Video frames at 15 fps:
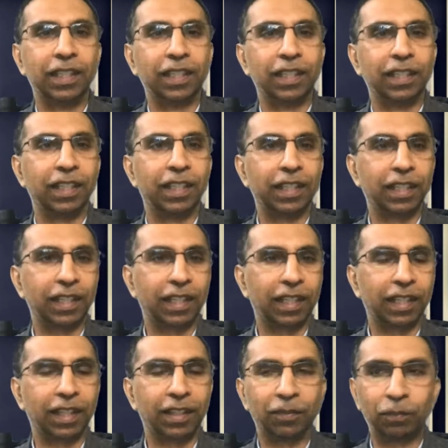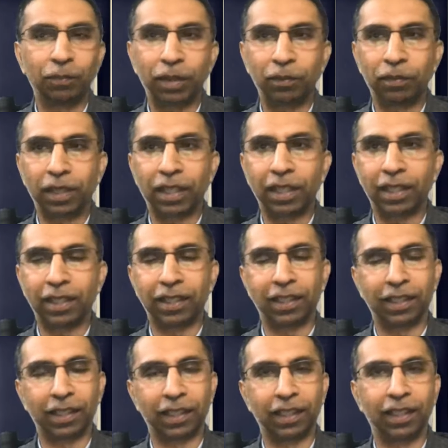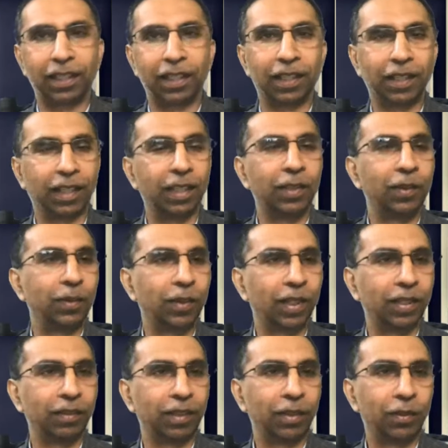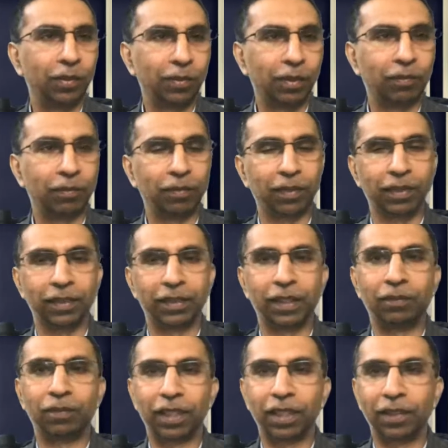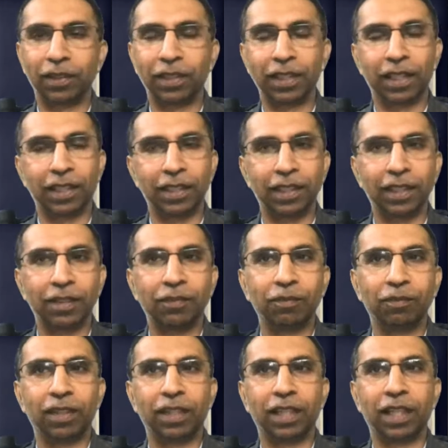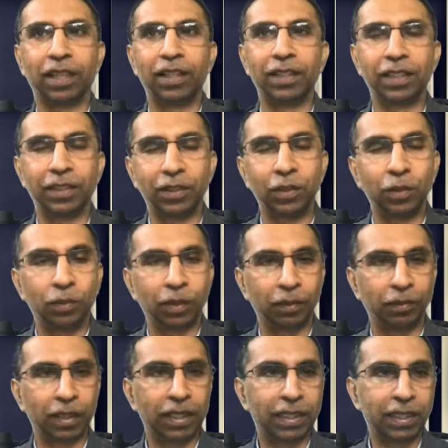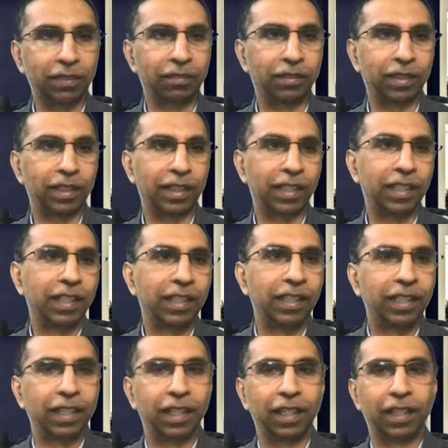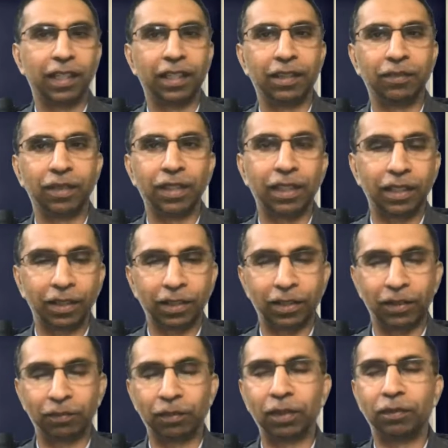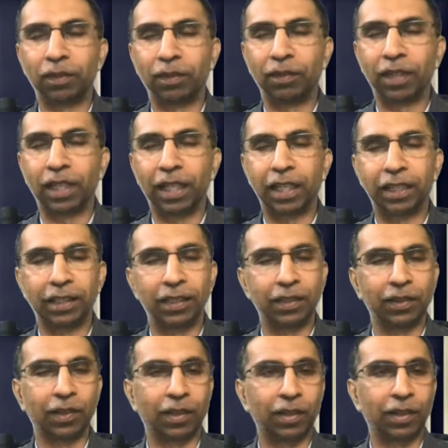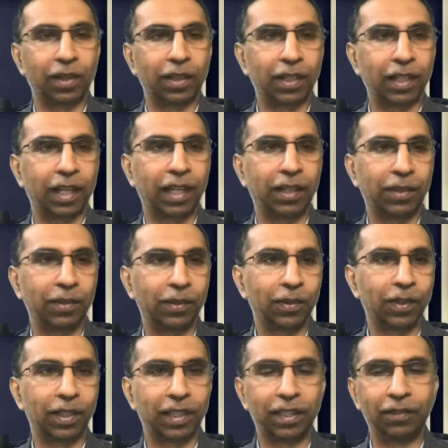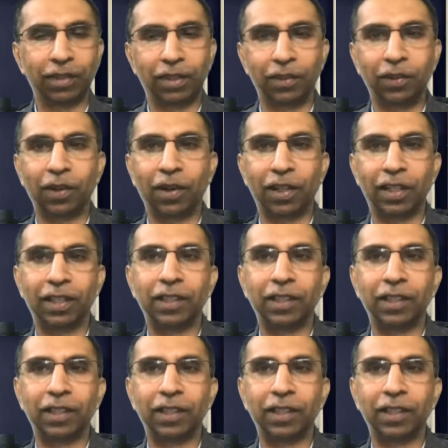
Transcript: that I have prepared and I know I will go for something or the other, but I'll just do my best effort. And whether people will like this or not, I don't know. I leave it to God.